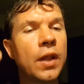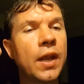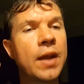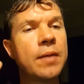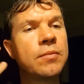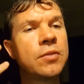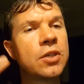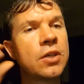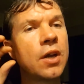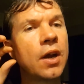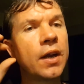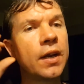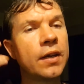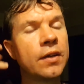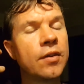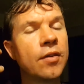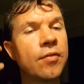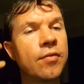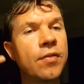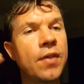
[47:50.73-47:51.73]
and I'm starting
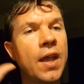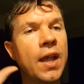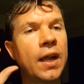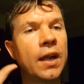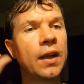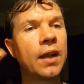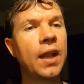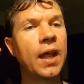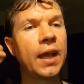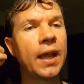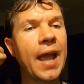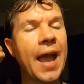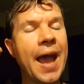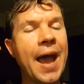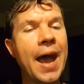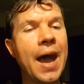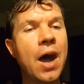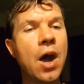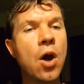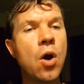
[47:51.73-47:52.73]
to think like
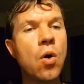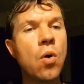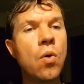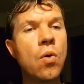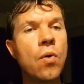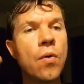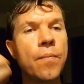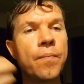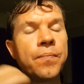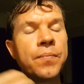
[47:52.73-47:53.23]
how